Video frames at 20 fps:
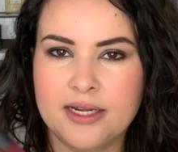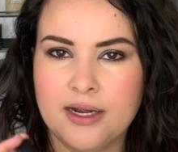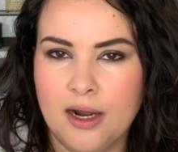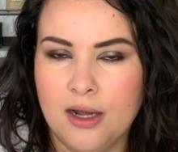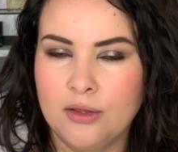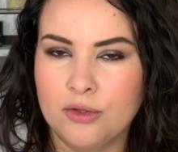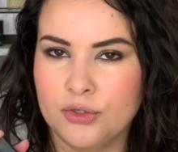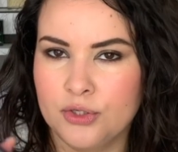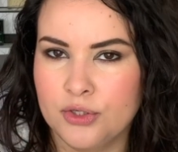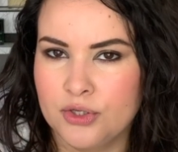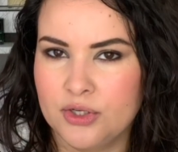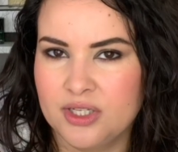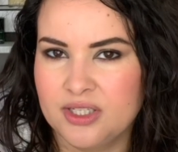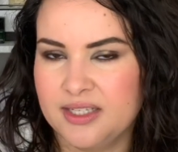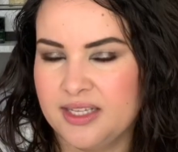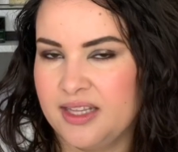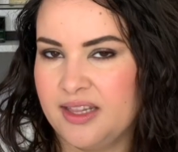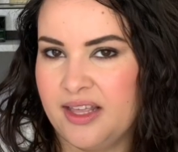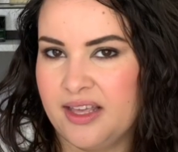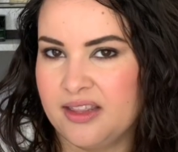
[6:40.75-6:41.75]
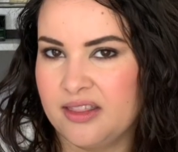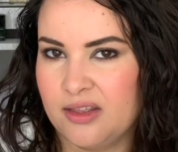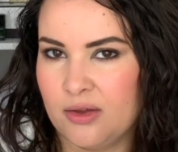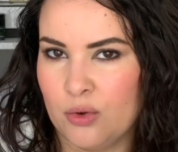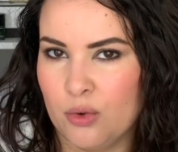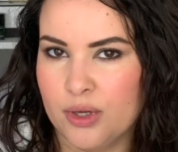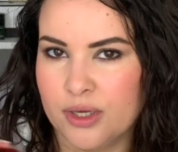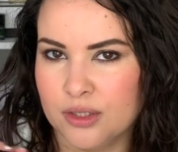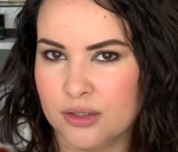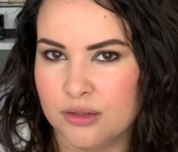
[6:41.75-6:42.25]
color. You just get like the
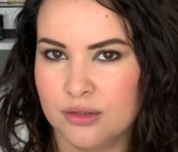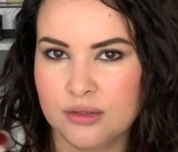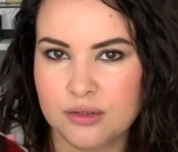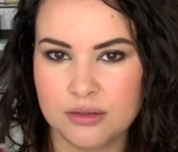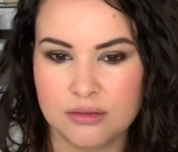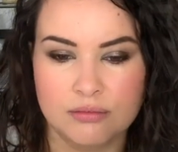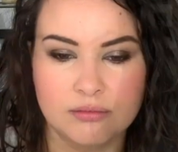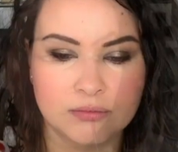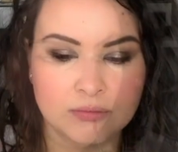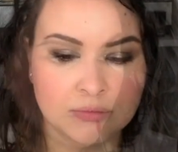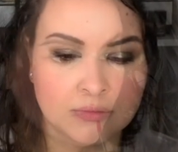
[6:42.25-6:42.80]
oils.